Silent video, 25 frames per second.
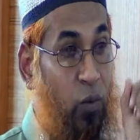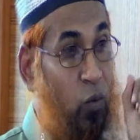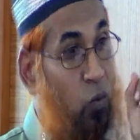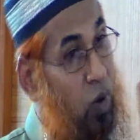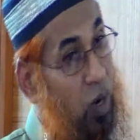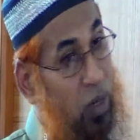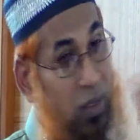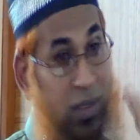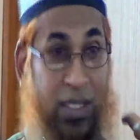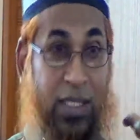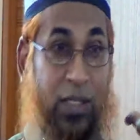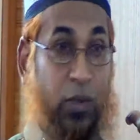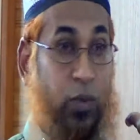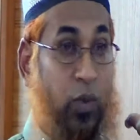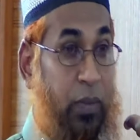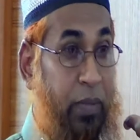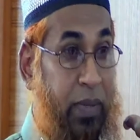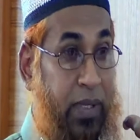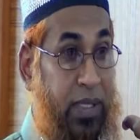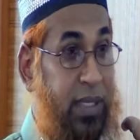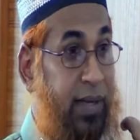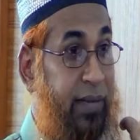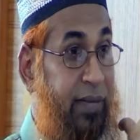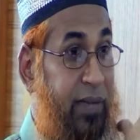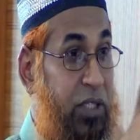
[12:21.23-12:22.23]
Once will
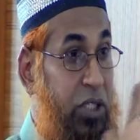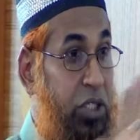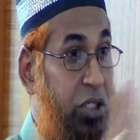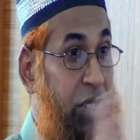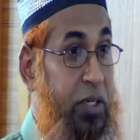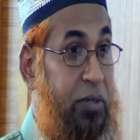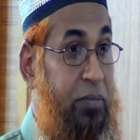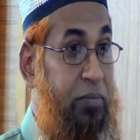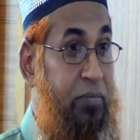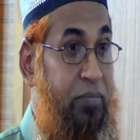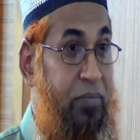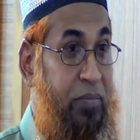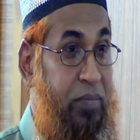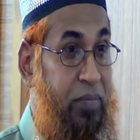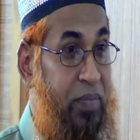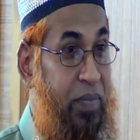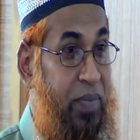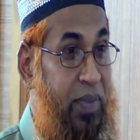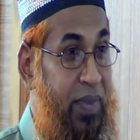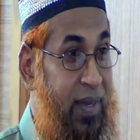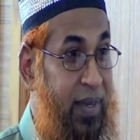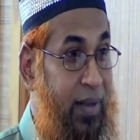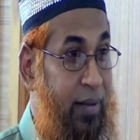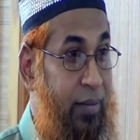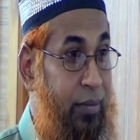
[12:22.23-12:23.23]
be sufficient,
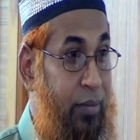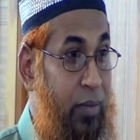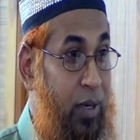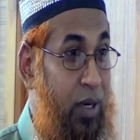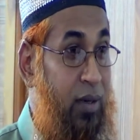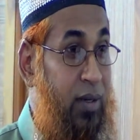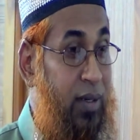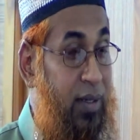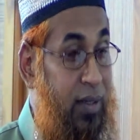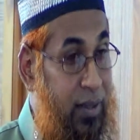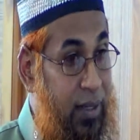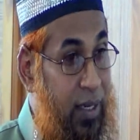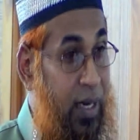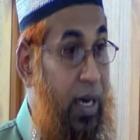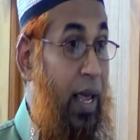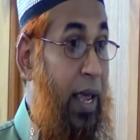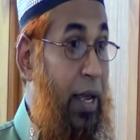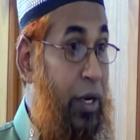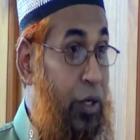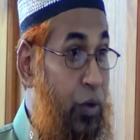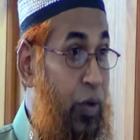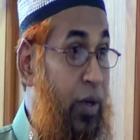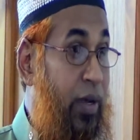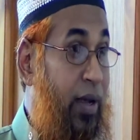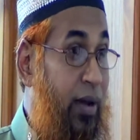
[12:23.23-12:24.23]
but they
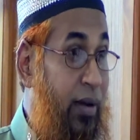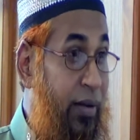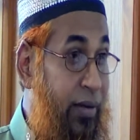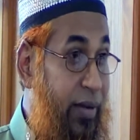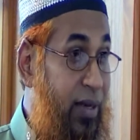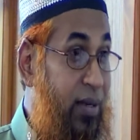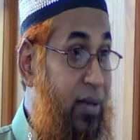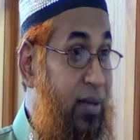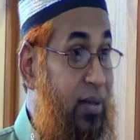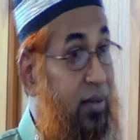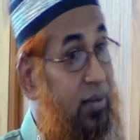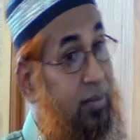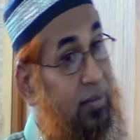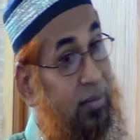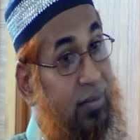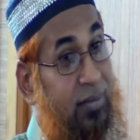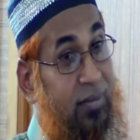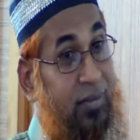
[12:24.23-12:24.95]
like to hear it